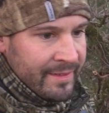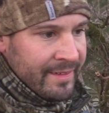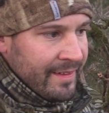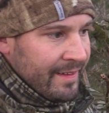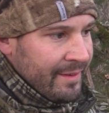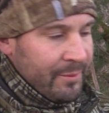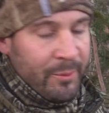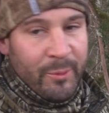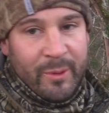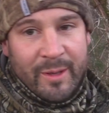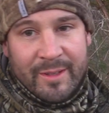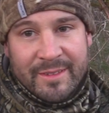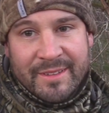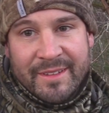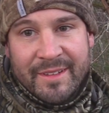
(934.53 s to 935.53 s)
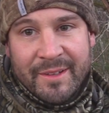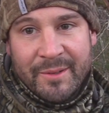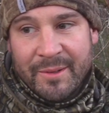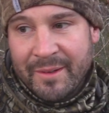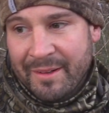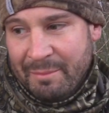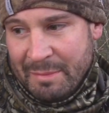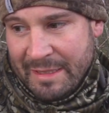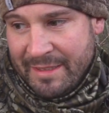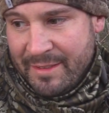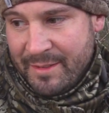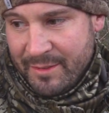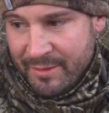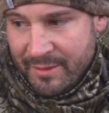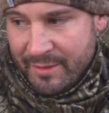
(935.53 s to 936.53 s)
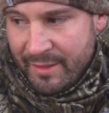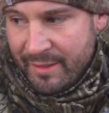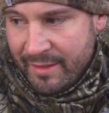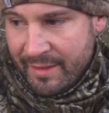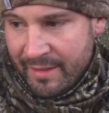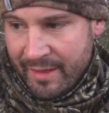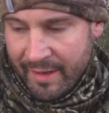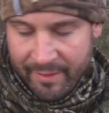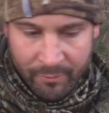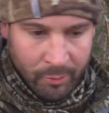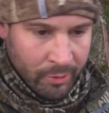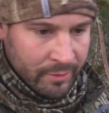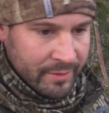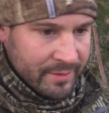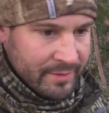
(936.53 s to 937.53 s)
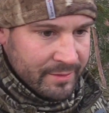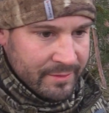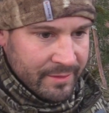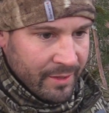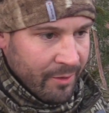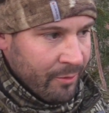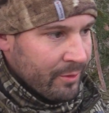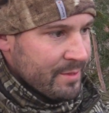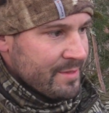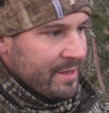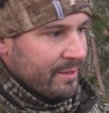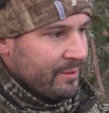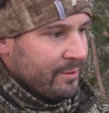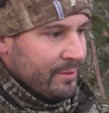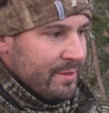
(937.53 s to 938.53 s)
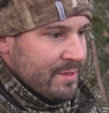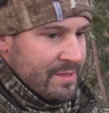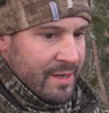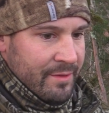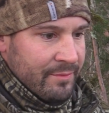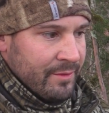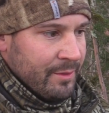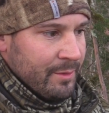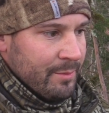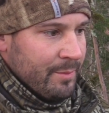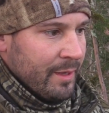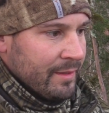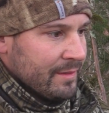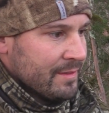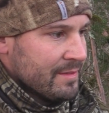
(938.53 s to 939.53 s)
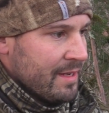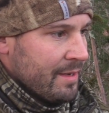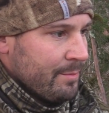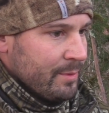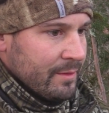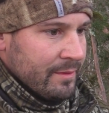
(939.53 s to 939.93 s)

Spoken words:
I don't know what else to do. I mean, I worked as hard as I could this afternoon to make this happen.